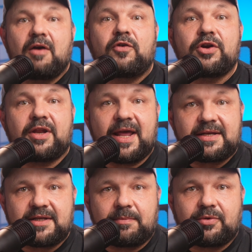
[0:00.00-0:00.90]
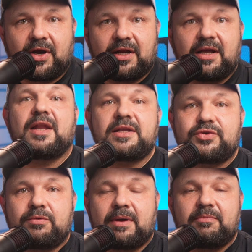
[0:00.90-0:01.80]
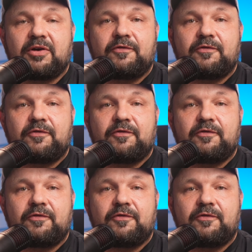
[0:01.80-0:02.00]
For the next upgrade, let's remember